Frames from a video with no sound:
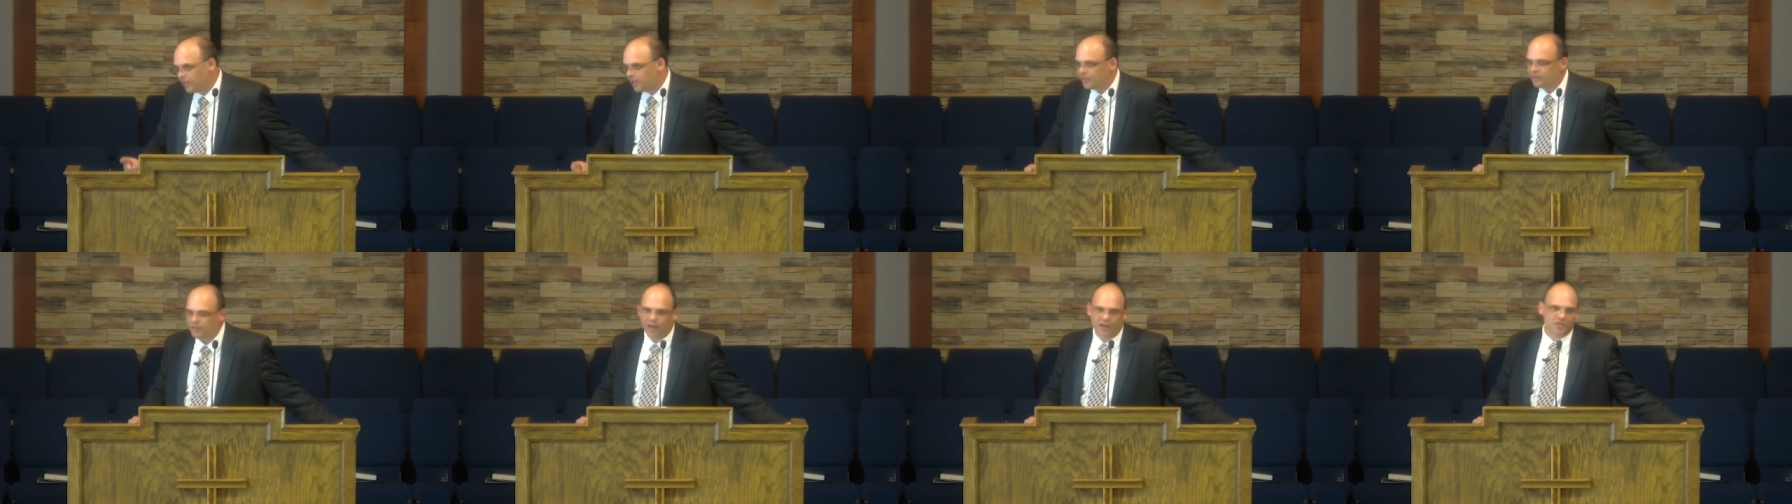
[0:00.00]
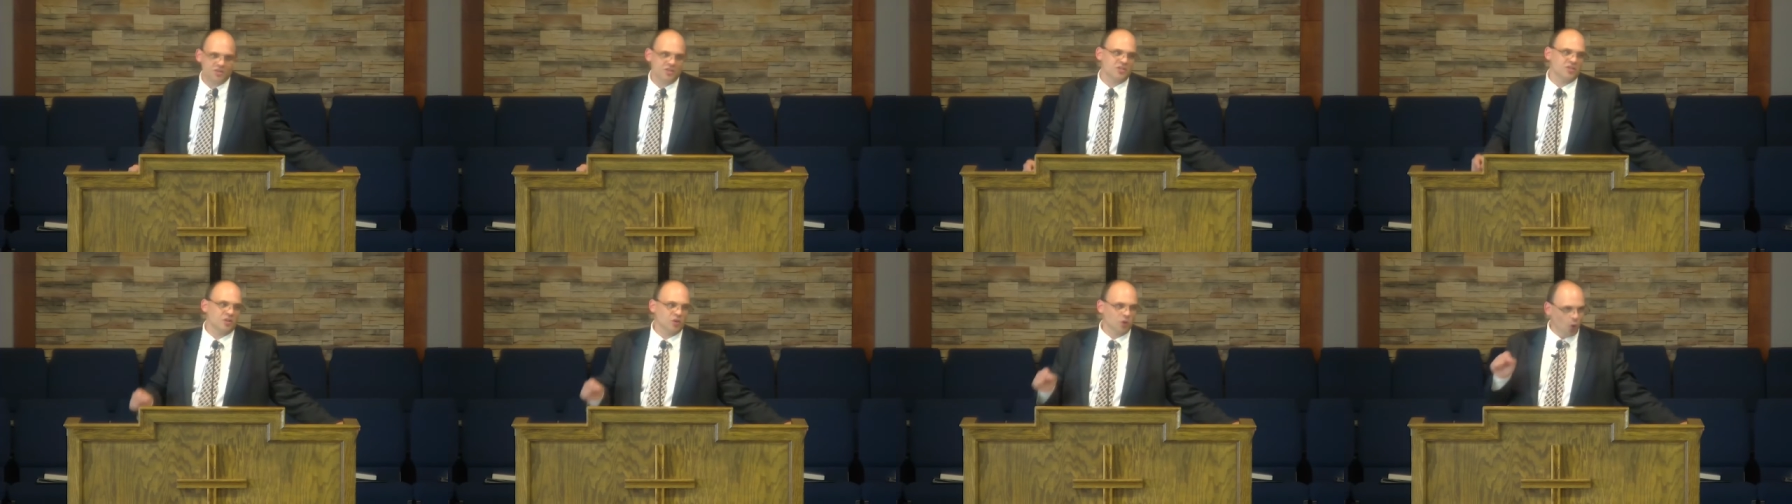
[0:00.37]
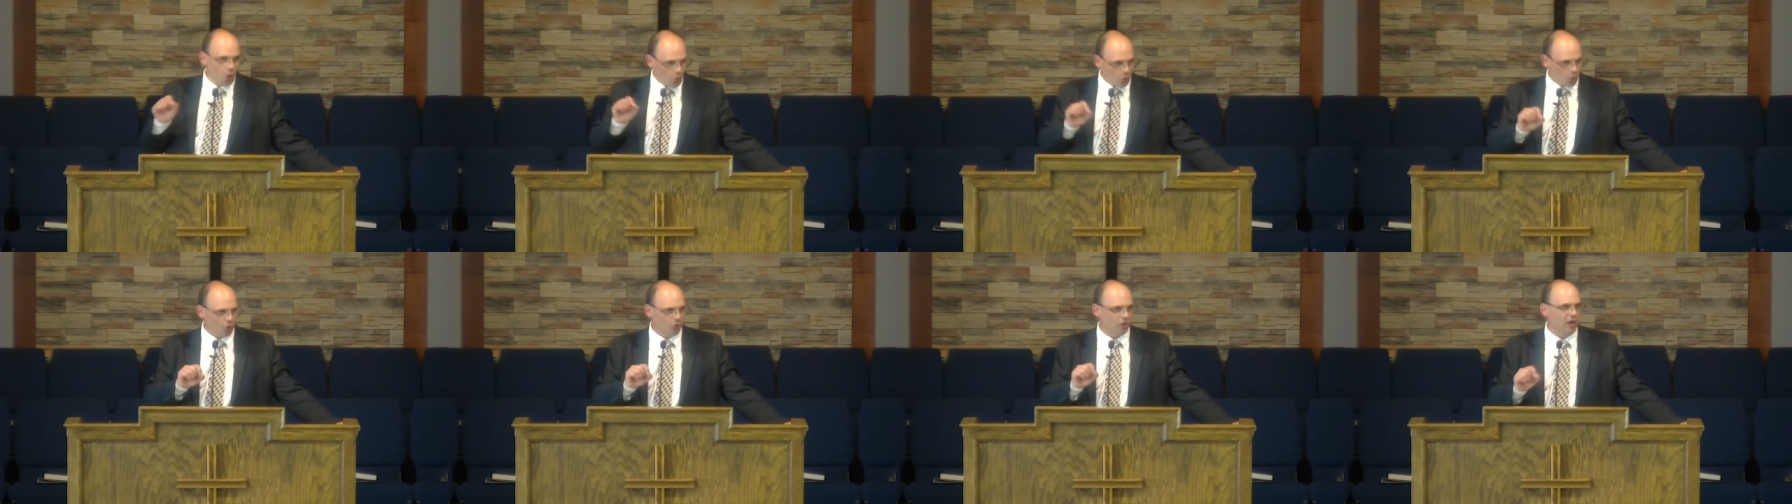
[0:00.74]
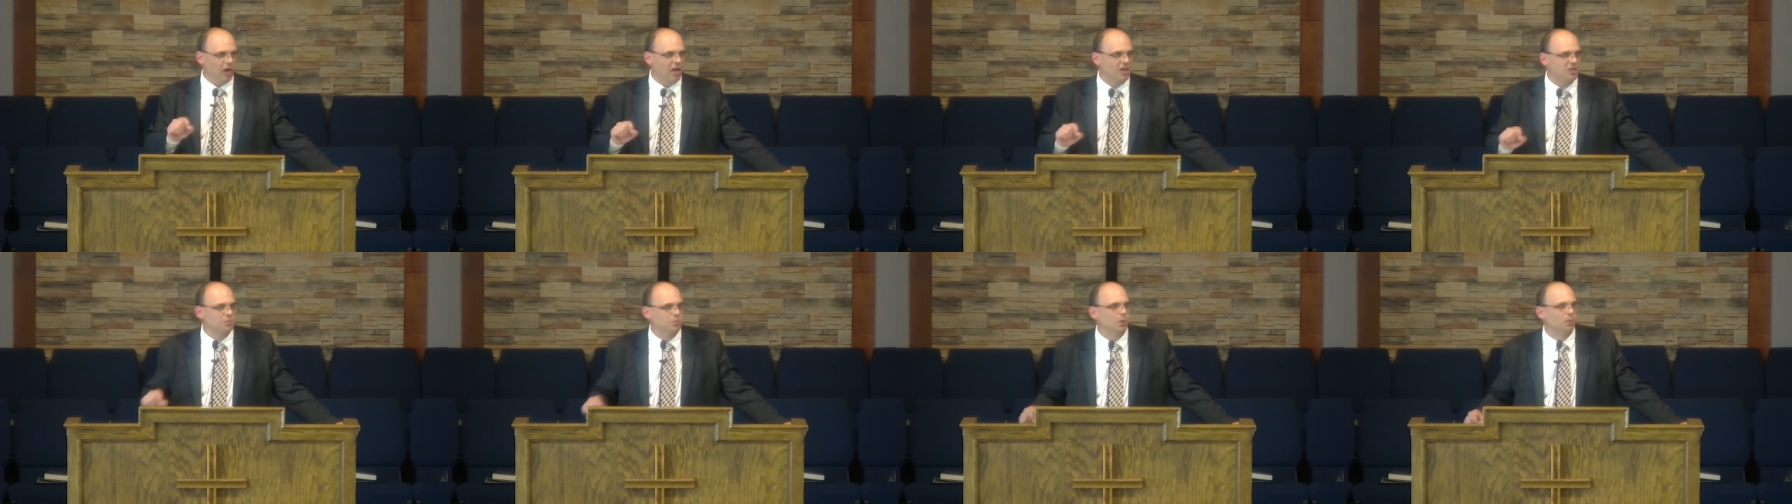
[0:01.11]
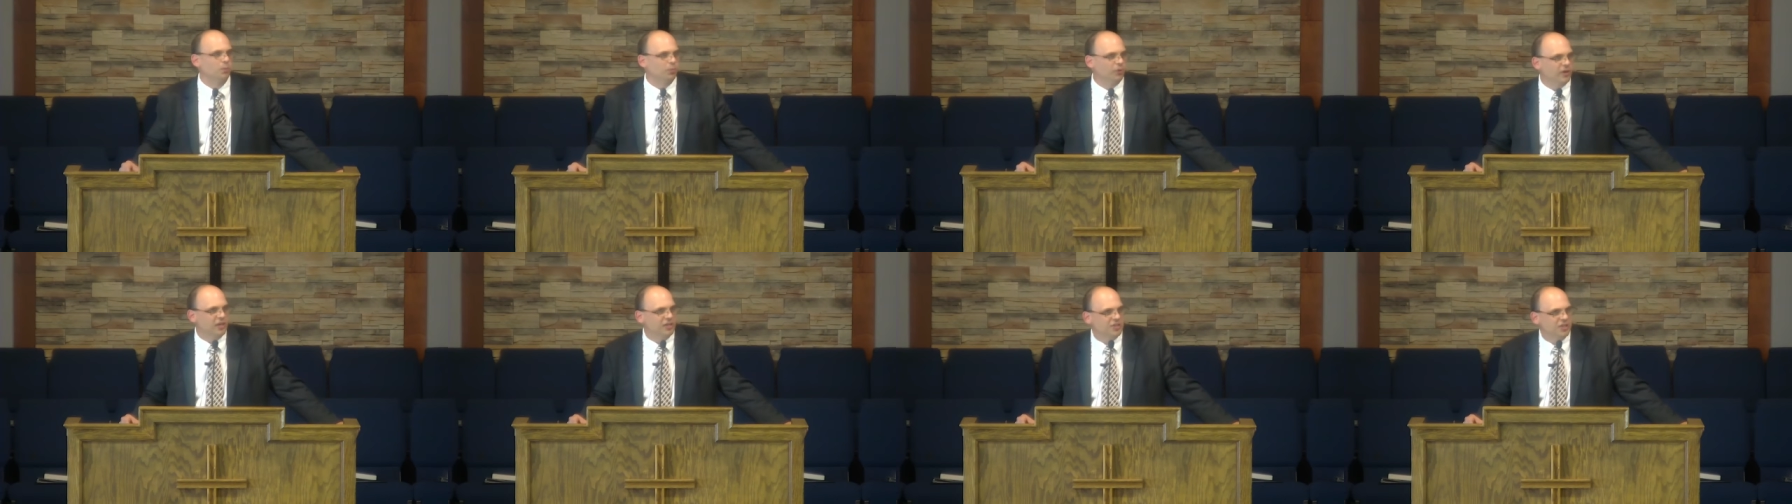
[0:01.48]
not just local gospel
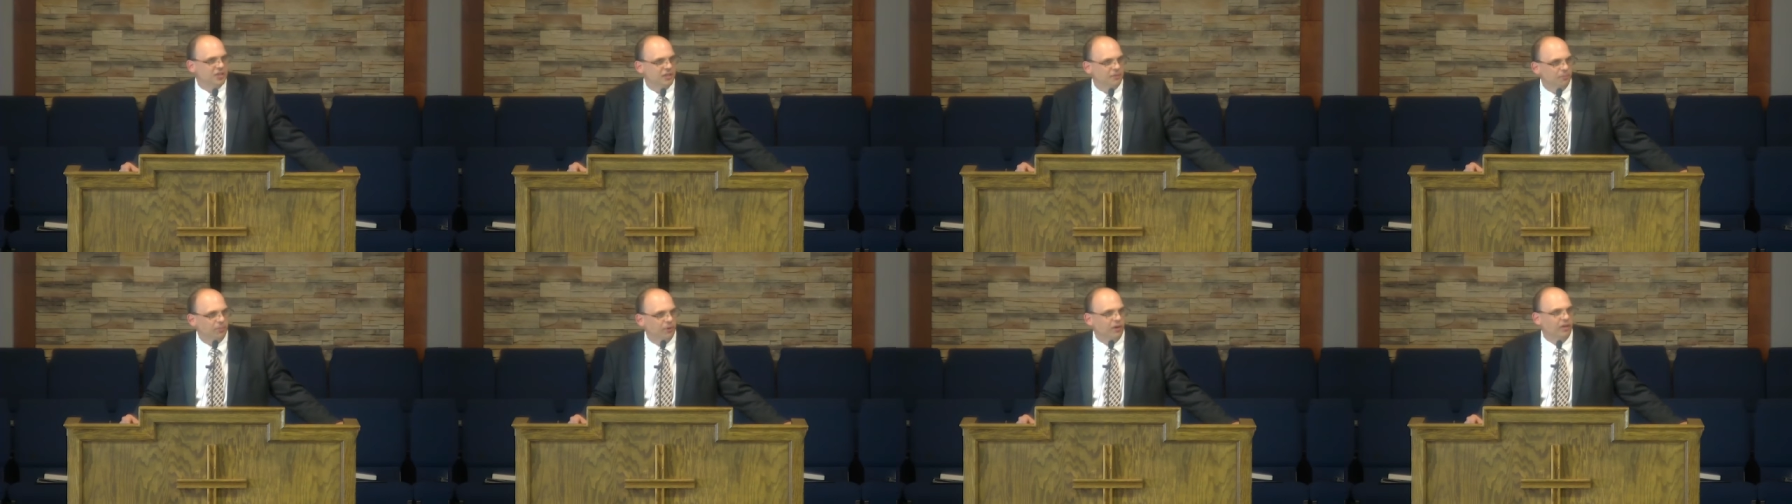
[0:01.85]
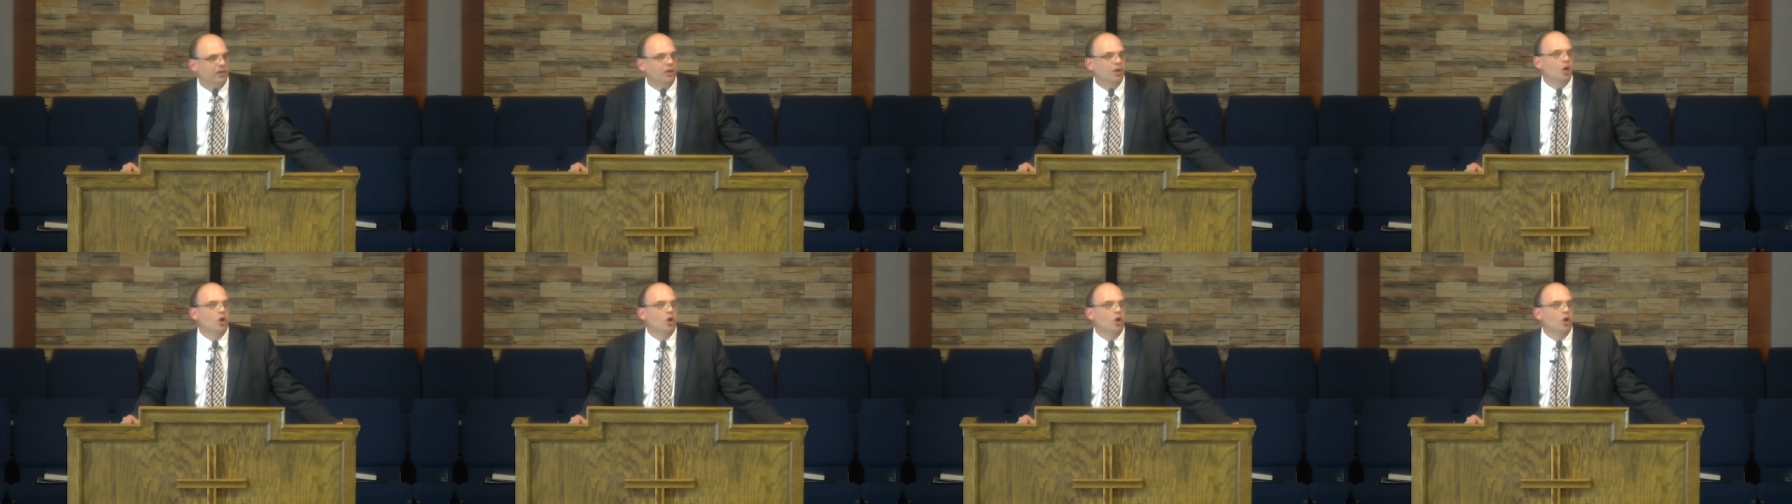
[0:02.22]
preaching, but